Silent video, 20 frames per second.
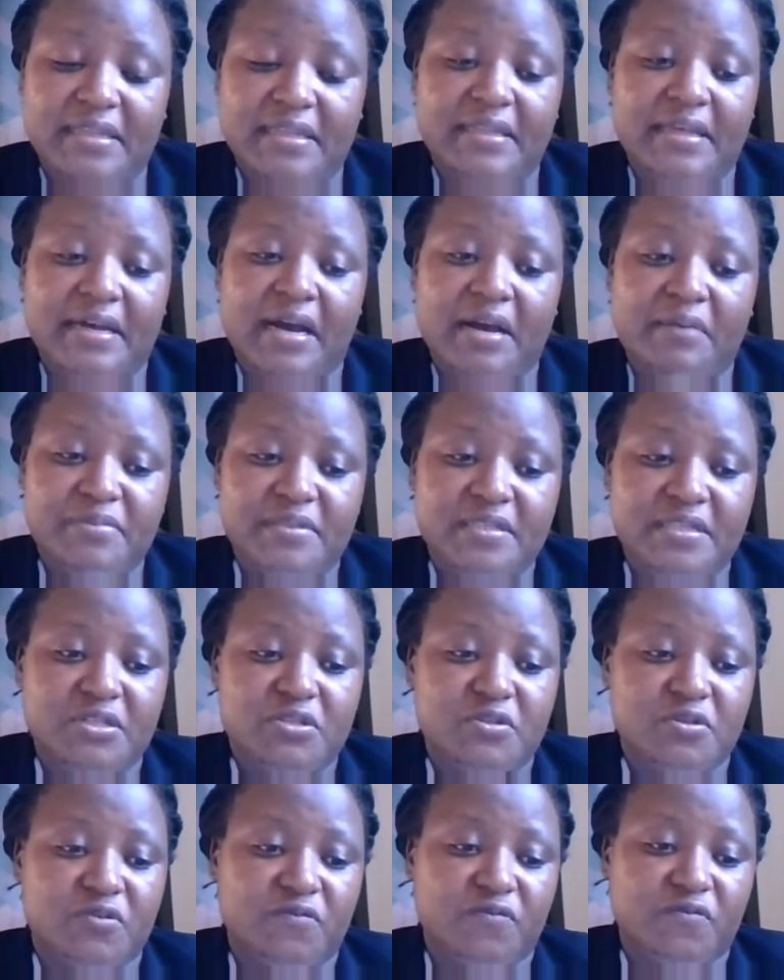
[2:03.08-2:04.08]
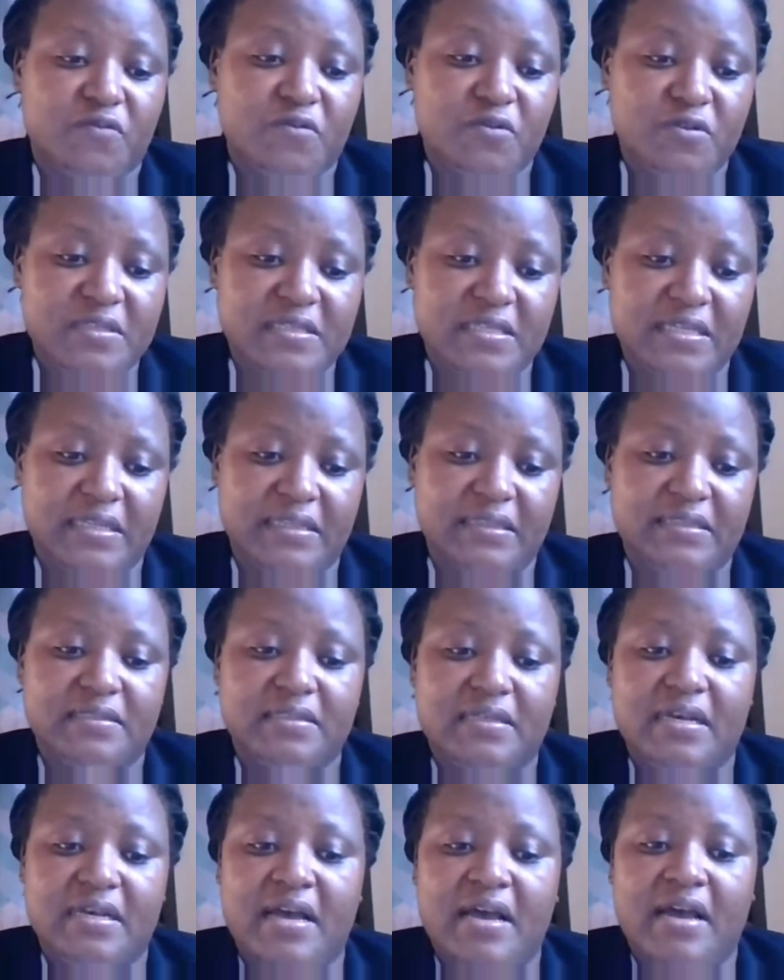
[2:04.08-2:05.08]
in the absence of consent
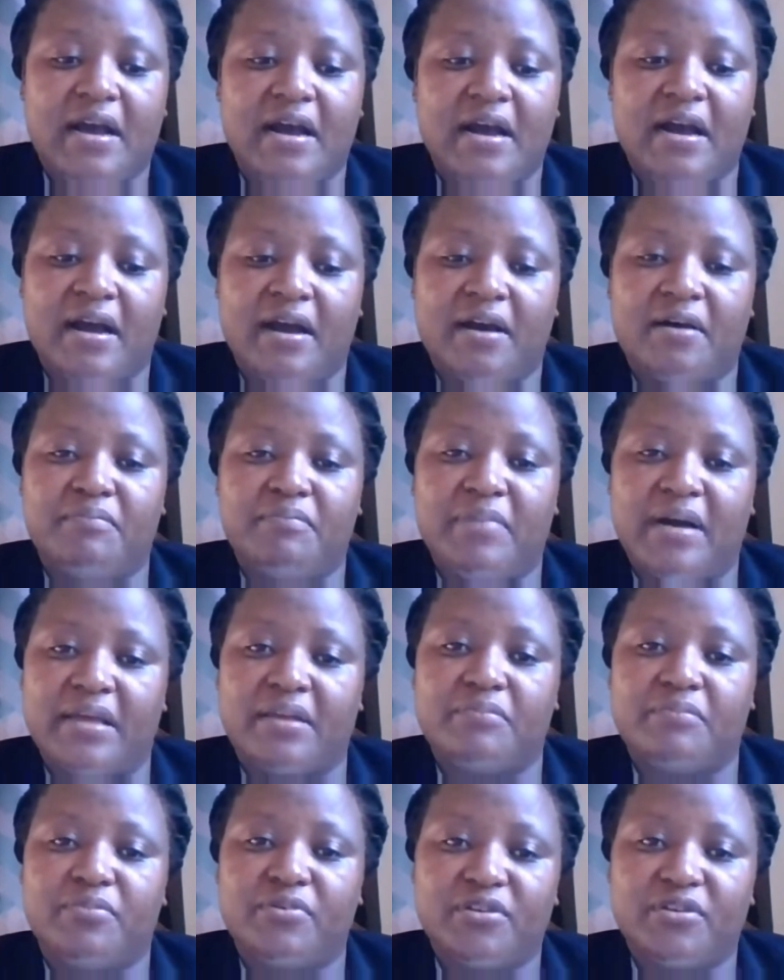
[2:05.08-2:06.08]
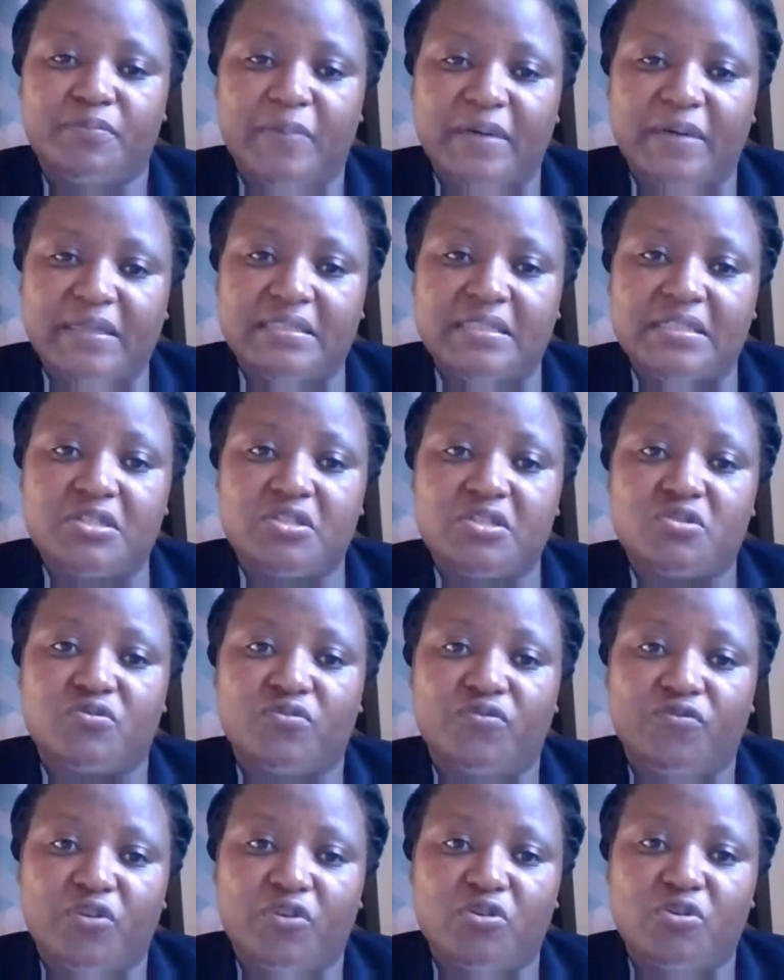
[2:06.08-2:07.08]
by both parties
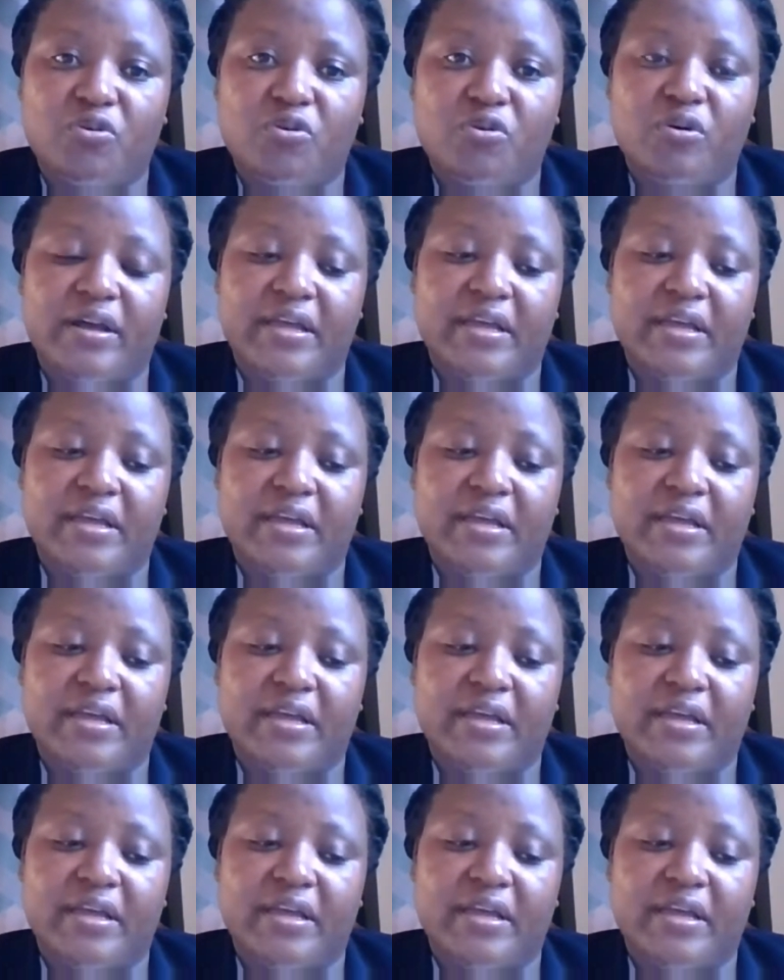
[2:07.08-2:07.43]
to follow